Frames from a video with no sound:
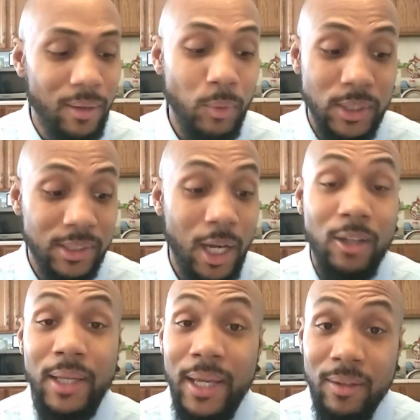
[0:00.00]
We just call
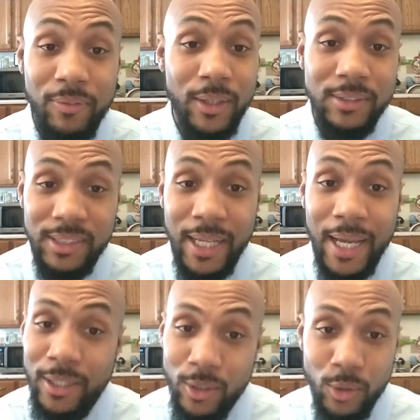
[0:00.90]
it the
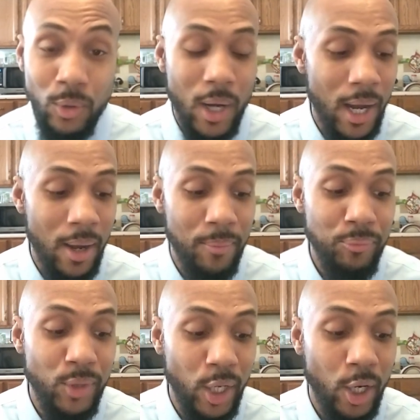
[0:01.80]

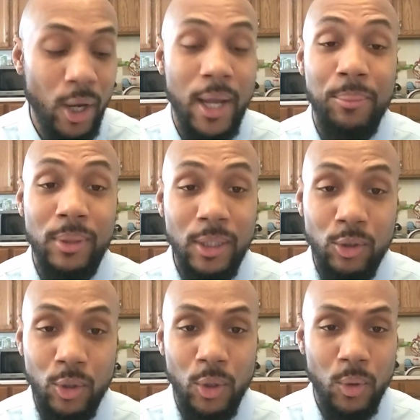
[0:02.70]
AFL-CIU. They're a
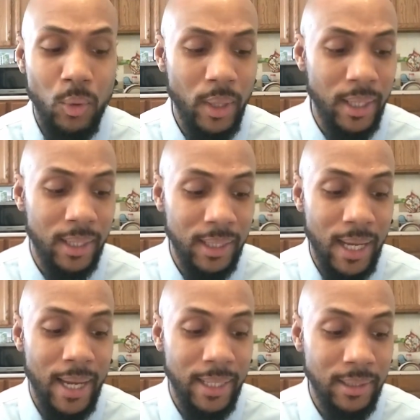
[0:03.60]
political
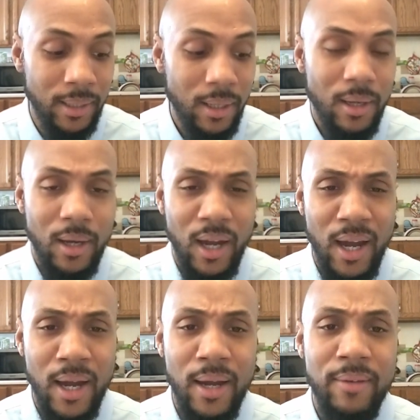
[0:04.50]
inclined
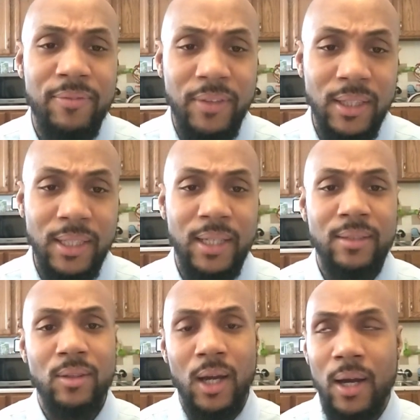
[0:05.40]

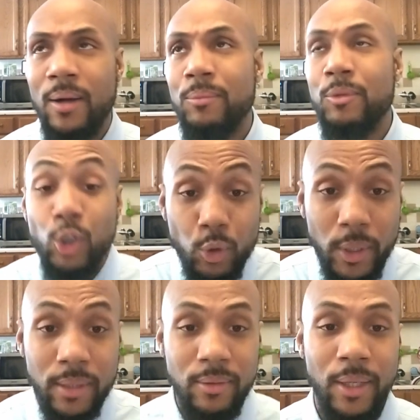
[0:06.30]
affiliate
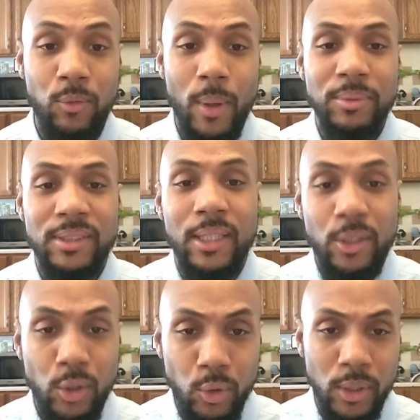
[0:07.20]
union. They
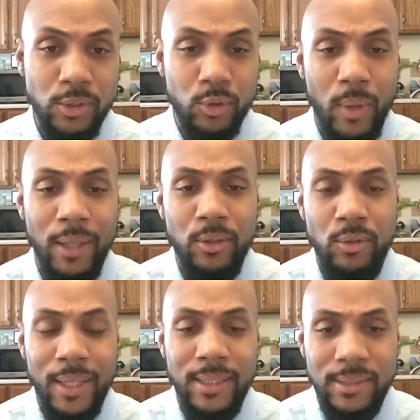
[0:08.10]
represent unions throughout the
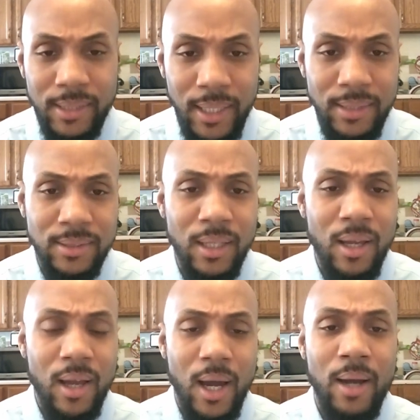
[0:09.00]
United States.
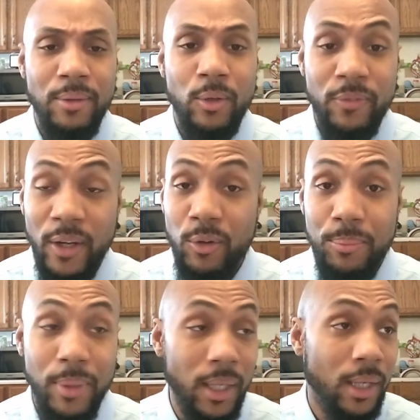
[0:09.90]
They're very
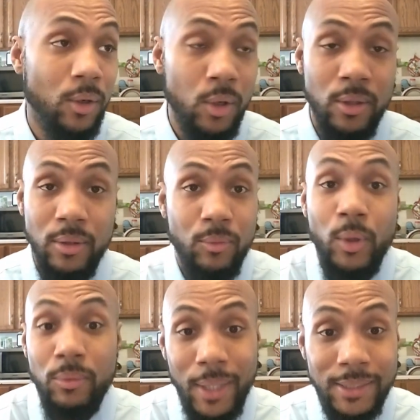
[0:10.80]
big on,
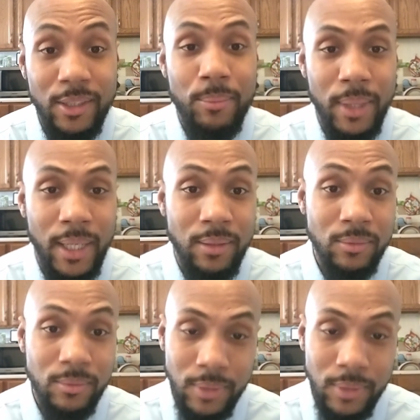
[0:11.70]
well, that's their main